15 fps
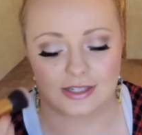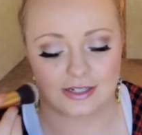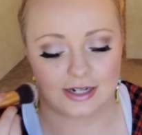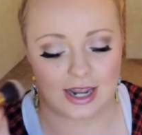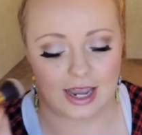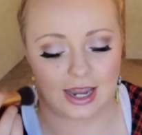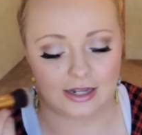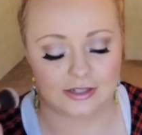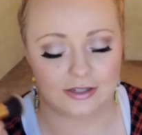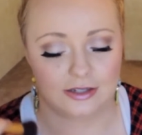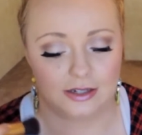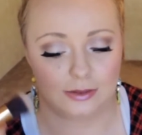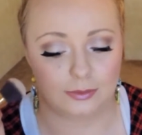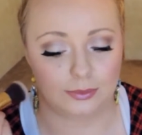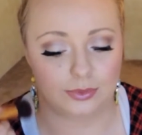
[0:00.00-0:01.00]
this is an
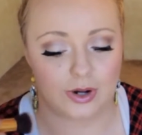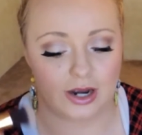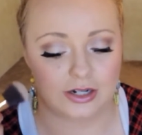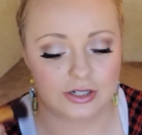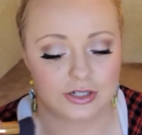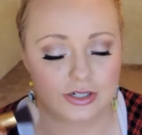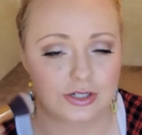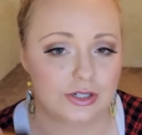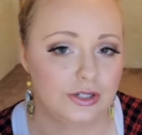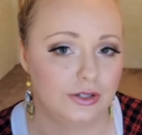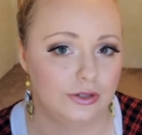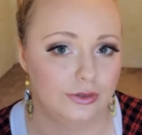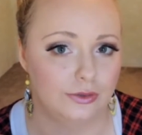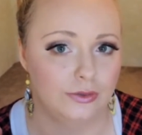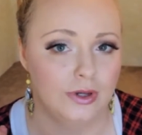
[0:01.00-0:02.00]
excellent brush
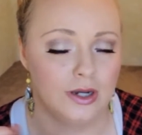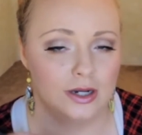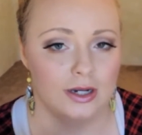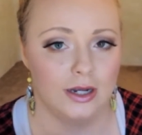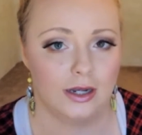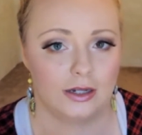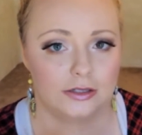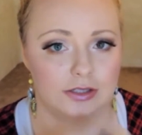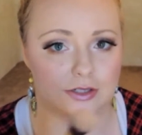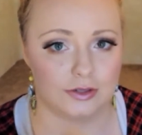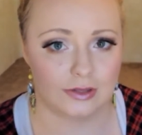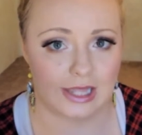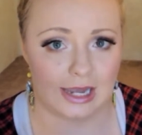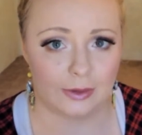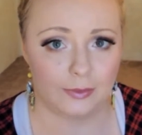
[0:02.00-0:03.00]
to
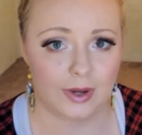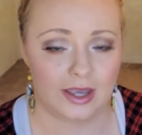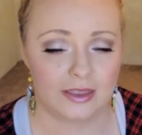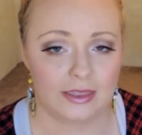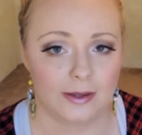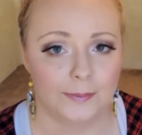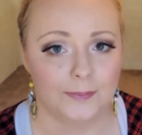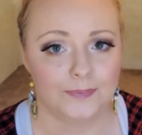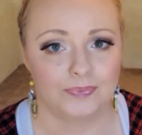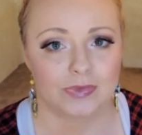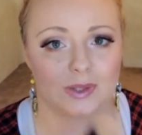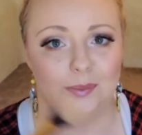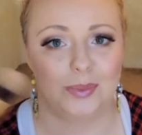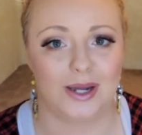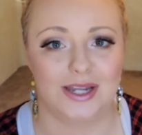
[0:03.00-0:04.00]
do that with,
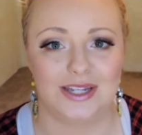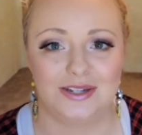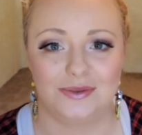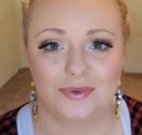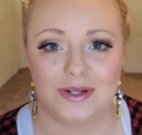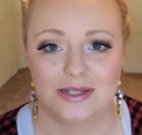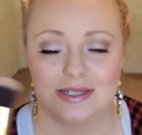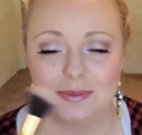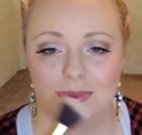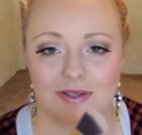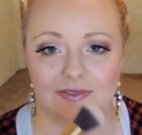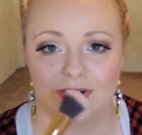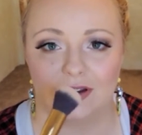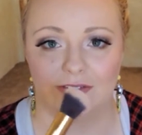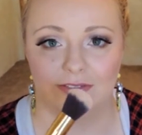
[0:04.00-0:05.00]
but you want to
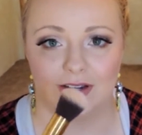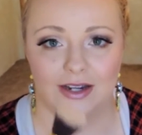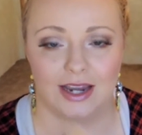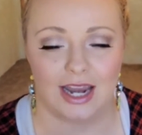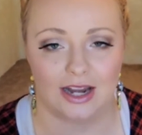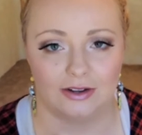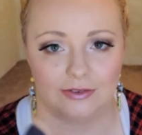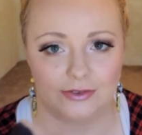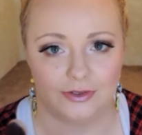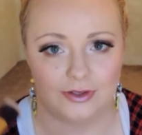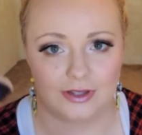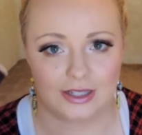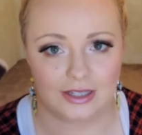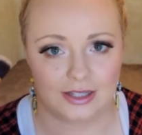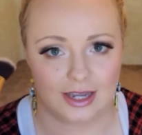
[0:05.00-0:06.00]
be very
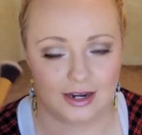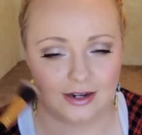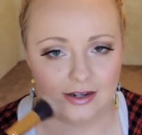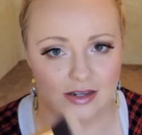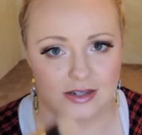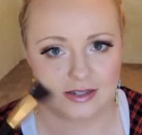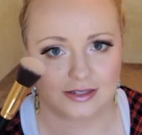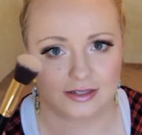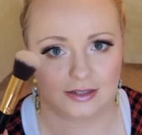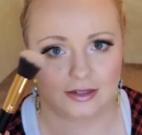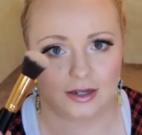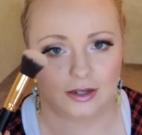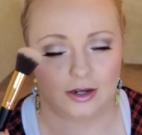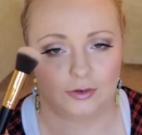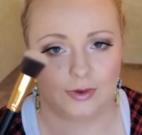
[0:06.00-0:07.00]
careful in the
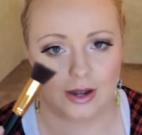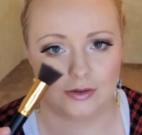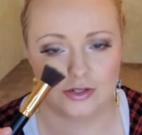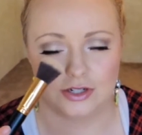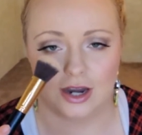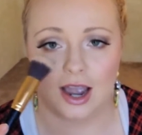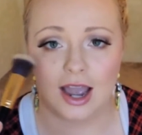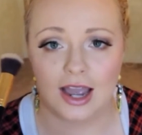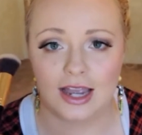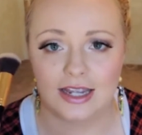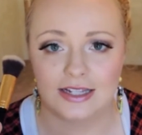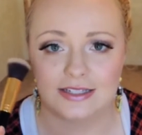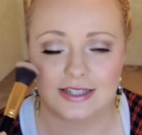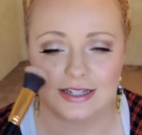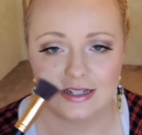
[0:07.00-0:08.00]
areas around your
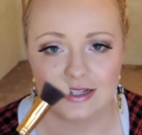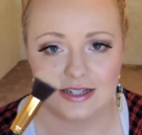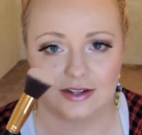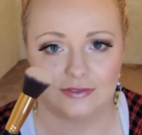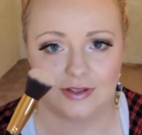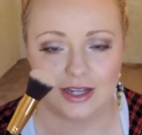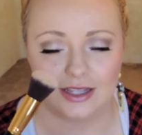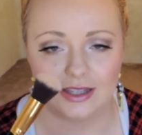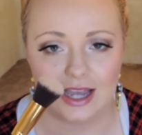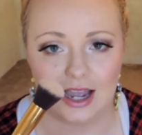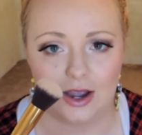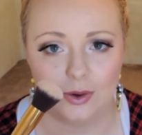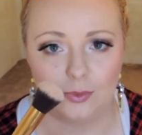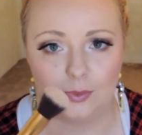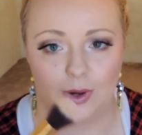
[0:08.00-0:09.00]
eyes and stuff like
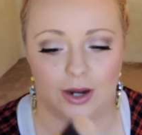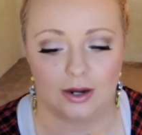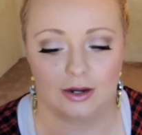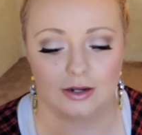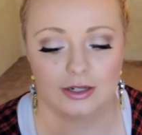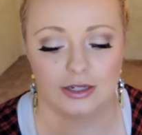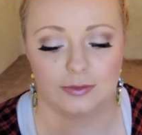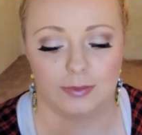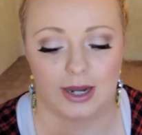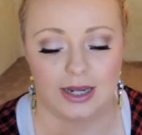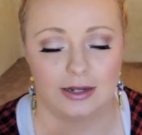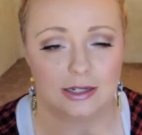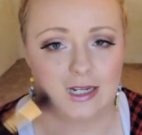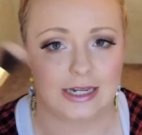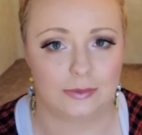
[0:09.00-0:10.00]
that where you
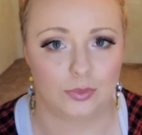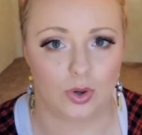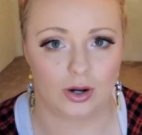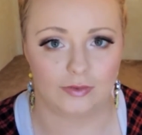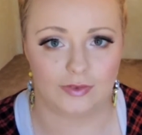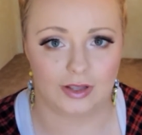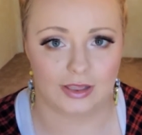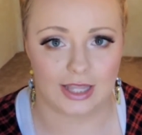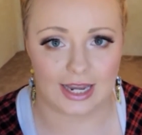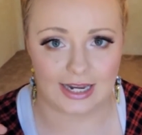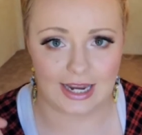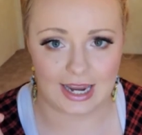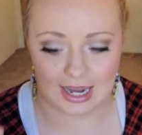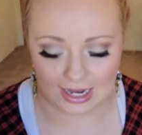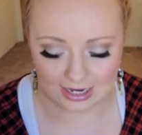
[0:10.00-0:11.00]
might need more of a
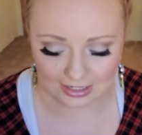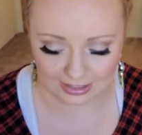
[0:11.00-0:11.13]
light